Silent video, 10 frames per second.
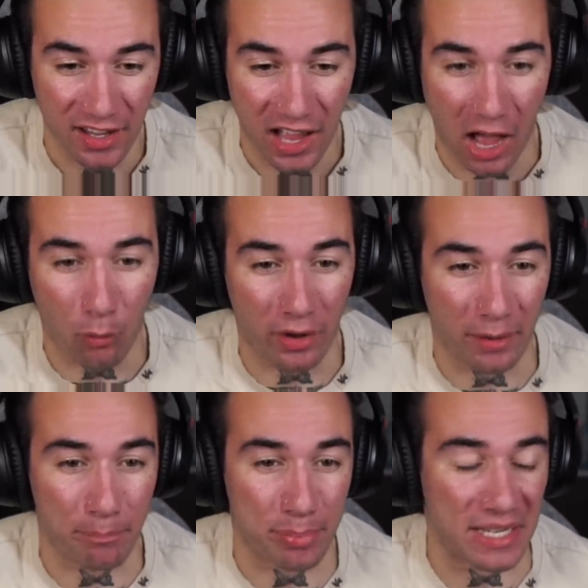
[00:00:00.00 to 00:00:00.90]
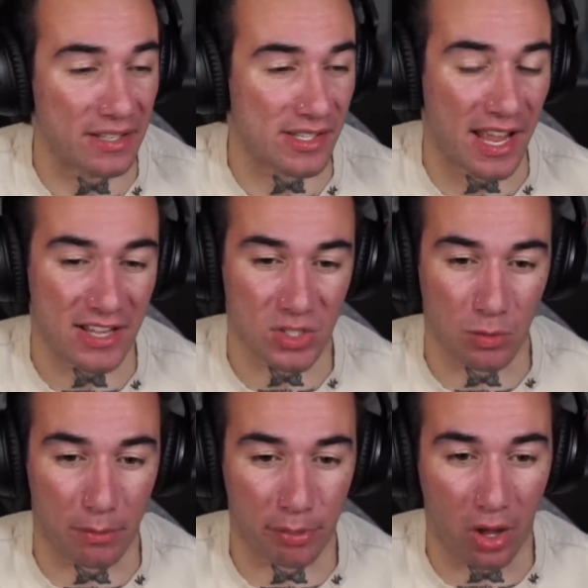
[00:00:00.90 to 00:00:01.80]
I wanna beat his ass to
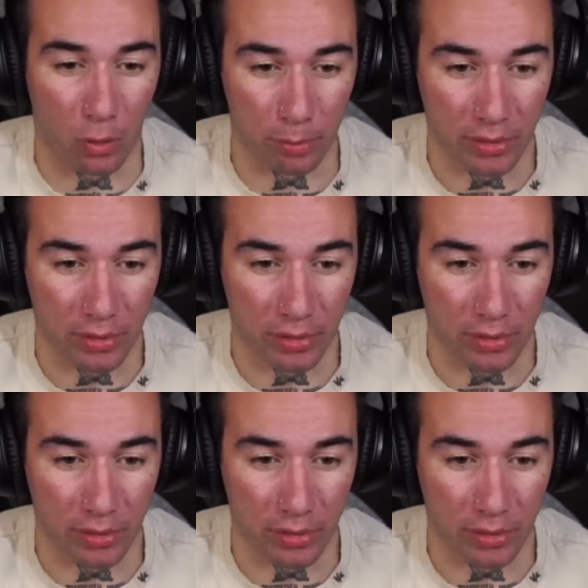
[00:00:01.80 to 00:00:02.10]
a pulp.